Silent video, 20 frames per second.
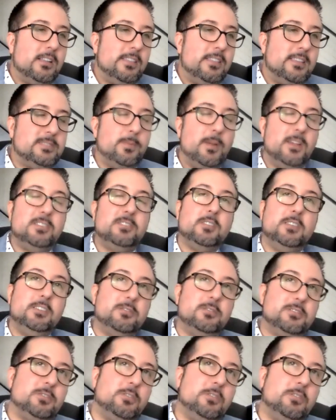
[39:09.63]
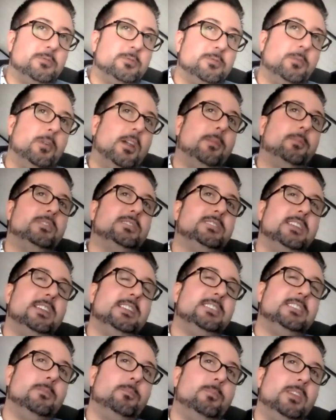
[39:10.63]
the special interest groups we
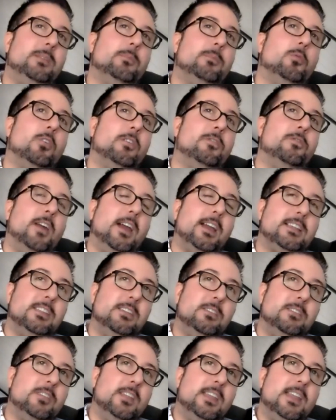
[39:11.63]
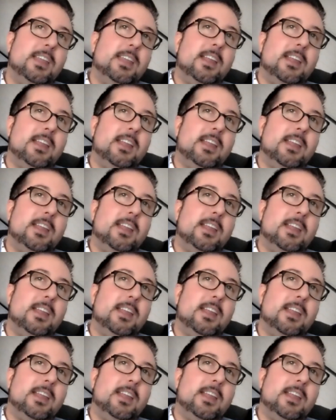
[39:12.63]
represent to be more effective